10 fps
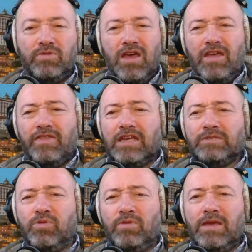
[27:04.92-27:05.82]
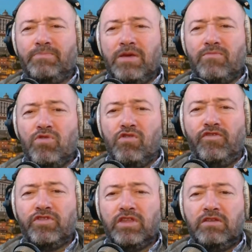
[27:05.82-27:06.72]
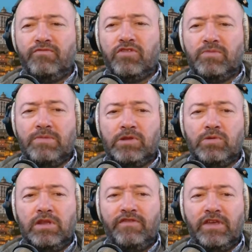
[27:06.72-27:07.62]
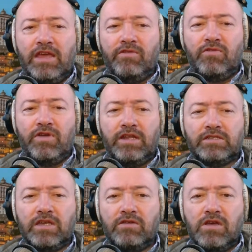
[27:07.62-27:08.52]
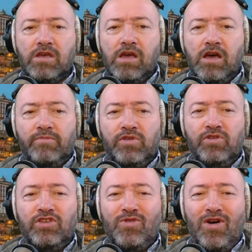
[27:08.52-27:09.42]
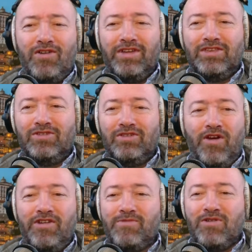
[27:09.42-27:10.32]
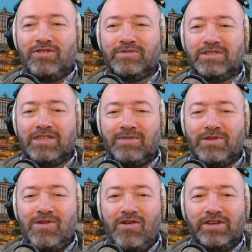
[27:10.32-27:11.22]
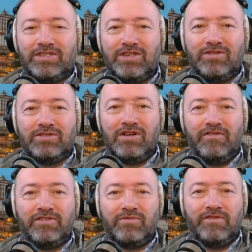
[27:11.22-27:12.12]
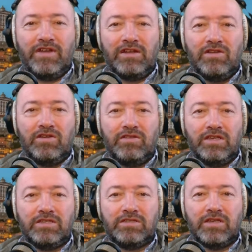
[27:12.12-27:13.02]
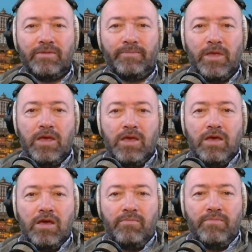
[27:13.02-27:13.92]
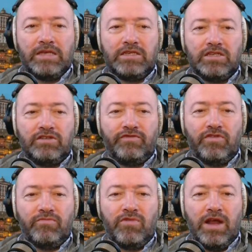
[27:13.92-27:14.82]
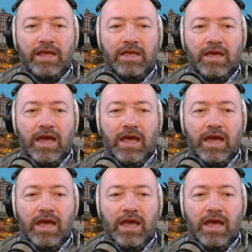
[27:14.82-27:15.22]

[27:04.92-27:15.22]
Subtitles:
That's probably a bit more for the people who are living here already. So you're very welcome to stay, but you are excused after we've had a look at this message from Ray.